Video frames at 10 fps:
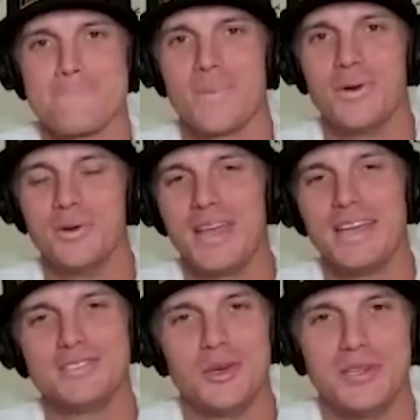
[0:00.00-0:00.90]
Cool.
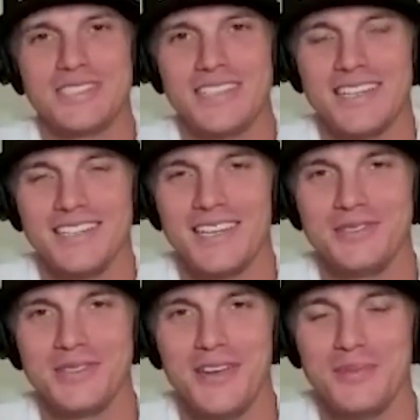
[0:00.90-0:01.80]
Thanks so much, Kelly.
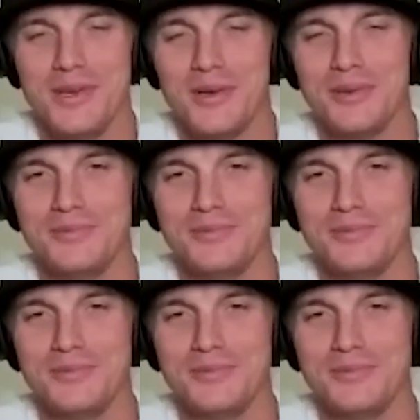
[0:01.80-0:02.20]
Thanks for having me on.